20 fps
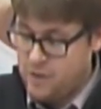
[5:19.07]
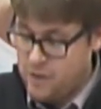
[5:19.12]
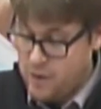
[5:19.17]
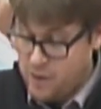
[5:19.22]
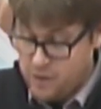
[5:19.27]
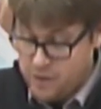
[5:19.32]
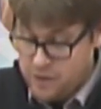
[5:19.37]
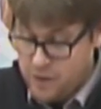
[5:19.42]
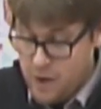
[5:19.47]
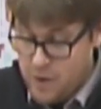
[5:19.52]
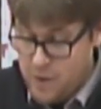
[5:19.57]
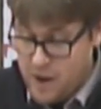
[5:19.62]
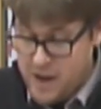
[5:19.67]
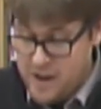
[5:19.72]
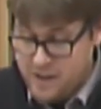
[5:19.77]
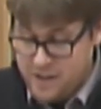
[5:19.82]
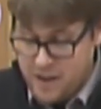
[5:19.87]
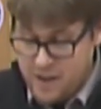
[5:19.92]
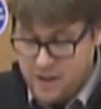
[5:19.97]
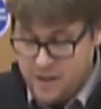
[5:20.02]
So he
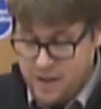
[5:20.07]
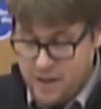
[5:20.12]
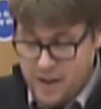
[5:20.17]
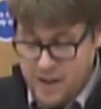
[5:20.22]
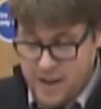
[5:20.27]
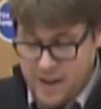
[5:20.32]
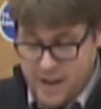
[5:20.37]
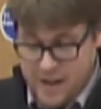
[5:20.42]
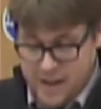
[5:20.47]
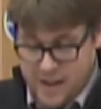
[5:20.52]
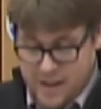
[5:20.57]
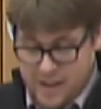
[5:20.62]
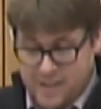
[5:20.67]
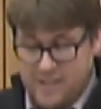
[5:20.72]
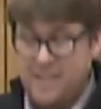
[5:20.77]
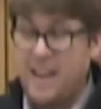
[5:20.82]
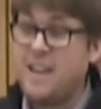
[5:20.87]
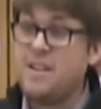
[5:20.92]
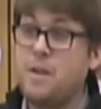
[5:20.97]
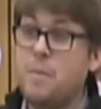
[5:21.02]
didn't
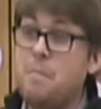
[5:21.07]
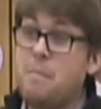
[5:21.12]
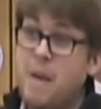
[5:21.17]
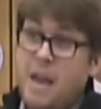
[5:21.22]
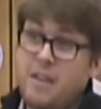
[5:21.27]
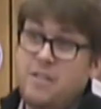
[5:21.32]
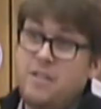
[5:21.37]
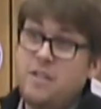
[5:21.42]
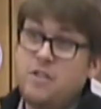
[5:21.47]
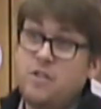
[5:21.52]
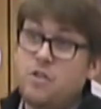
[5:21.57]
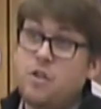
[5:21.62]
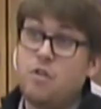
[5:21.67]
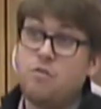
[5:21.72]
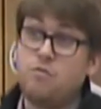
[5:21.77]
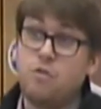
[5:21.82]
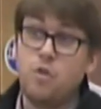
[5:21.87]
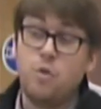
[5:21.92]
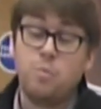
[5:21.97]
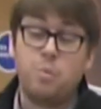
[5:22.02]
send a message or a
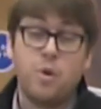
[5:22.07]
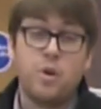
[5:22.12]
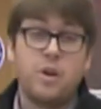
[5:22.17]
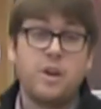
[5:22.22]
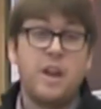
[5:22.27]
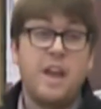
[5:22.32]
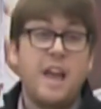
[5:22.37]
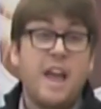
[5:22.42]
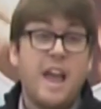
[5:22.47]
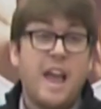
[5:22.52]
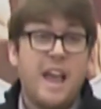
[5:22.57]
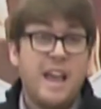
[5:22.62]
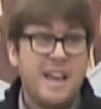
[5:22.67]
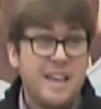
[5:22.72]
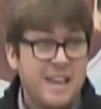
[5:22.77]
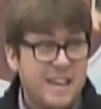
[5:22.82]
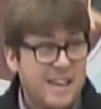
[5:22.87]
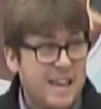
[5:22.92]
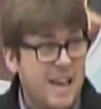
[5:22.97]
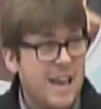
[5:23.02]
rule book. He
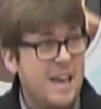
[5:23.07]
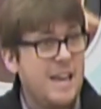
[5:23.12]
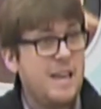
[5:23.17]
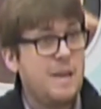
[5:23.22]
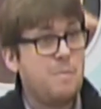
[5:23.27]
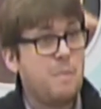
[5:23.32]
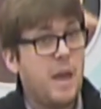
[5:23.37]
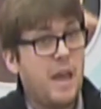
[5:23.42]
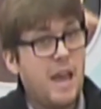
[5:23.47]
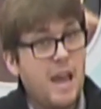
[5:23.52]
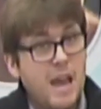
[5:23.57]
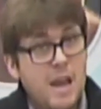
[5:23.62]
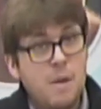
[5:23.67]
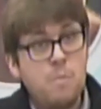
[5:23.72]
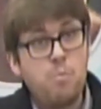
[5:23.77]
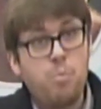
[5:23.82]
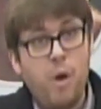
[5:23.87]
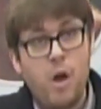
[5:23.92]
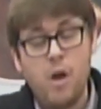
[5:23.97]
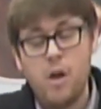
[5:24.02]
came in
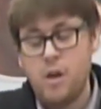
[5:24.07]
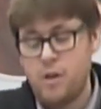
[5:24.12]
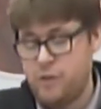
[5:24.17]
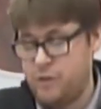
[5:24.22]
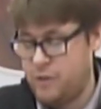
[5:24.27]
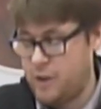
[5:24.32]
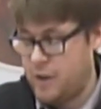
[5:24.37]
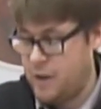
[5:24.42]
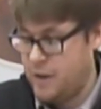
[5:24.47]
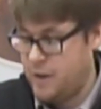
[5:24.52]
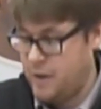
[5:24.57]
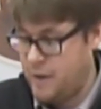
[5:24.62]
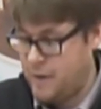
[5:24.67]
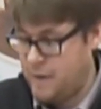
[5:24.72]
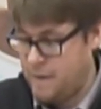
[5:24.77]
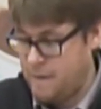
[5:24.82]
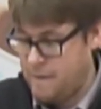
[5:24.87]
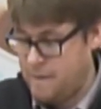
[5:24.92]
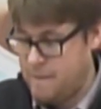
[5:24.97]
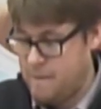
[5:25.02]
person.
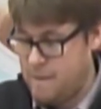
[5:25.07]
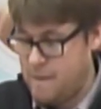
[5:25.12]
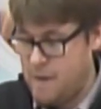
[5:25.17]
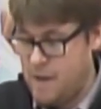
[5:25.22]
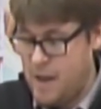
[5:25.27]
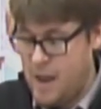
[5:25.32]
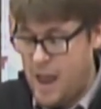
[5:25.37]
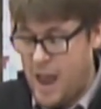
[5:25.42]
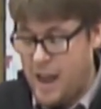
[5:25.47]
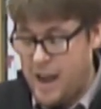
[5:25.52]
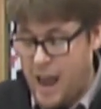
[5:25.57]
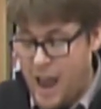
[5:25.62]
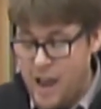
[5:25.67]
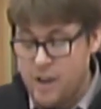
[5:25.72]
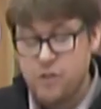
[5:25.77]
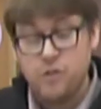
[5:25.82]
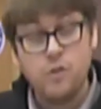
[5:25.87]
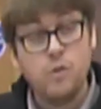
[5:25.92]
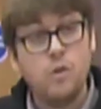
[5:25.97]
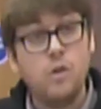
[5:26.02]
And
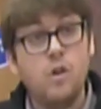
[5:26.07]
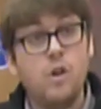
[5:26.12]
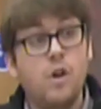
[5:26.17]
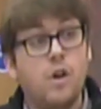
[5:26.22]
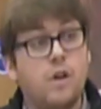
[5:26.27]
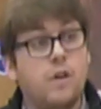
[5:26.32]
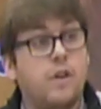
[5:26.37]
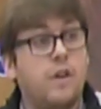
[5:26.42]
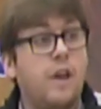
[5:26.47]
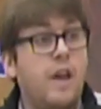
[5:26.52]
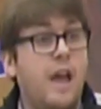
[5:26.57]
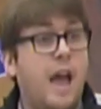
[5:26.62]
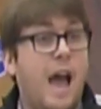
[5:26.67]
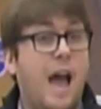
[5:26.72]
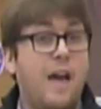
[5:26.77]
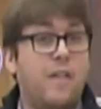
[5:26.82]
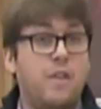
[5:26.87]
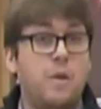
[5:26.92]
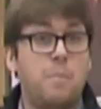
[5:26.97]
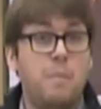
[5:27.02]
as you look
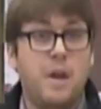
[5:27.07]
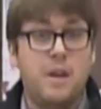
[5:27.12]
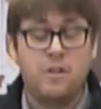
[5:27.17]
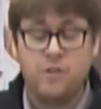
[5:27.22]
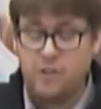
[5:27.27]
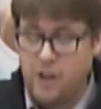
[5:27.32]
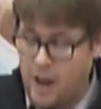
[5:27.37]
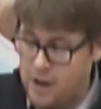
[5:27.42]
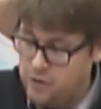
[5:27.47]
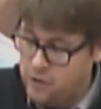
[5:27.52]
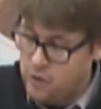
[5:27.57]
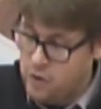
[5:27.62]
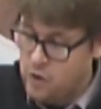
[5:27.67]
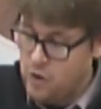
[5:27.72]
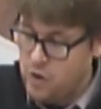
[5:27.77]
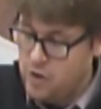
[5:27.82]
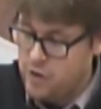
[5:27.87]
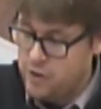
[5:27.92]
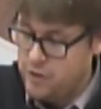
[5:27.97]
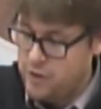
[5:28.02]
at the manger, as you
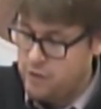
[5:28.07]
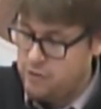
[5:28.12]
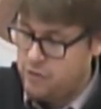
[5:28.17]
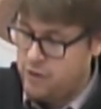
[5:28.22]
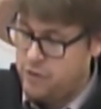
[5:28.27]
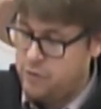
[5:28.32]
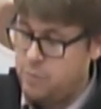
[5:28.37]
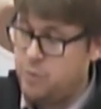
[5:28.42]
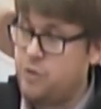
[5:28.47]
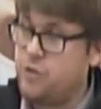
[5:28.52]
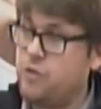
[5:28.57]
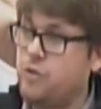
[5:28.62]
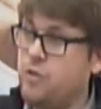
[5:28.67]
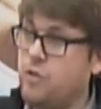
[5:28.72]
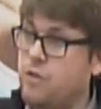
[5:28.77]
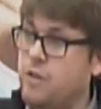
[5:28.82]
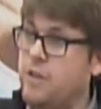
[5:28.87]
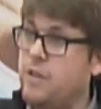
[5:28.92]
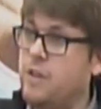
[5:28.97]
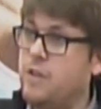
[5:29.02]
look at the Christmas
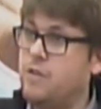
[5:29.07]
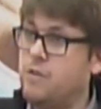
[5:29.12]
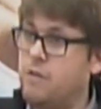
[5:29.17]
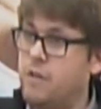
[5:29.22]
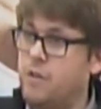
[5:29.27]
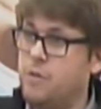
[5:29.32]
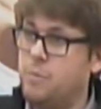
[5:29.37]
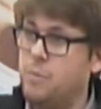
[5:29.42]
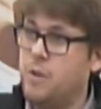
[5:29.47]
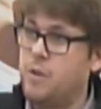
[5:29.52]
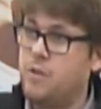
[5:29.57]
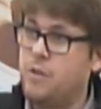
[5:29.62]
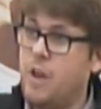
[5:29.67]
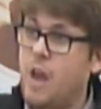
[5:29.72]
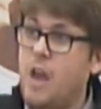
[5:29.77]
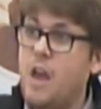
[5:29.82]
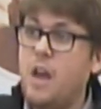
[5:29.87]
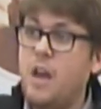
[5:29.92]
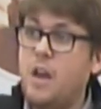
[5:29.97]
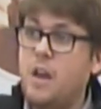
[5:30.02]
story this Christmas,
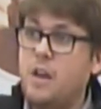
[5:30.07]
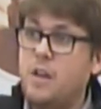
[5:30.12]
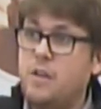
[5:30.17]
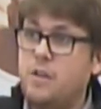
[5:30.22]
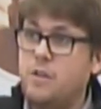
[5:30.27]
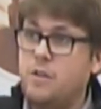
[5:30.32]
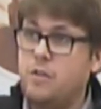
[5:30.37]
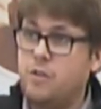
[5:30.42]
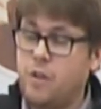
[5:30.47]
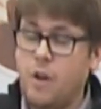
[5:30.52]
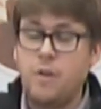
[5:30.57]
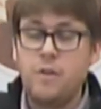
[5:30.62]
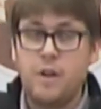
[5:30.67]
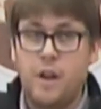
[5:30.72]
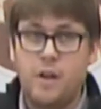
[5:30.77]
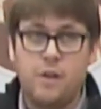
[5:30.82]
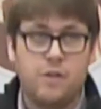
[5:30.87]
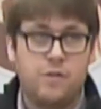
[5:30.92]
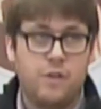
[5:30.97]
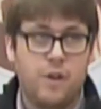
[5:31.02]
don't let
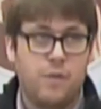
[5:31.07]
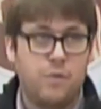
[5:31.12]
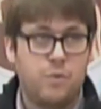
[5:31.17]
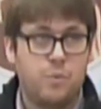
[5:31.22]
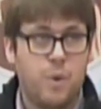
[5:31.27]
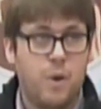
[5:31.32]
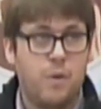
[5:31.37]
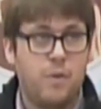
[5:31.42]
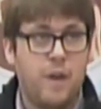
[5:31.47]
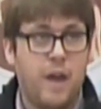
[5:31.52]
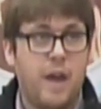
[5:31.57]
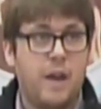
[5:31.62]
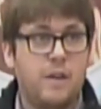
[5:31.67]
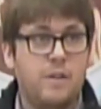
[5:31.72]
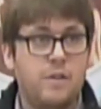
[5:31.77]
yourself dwell there.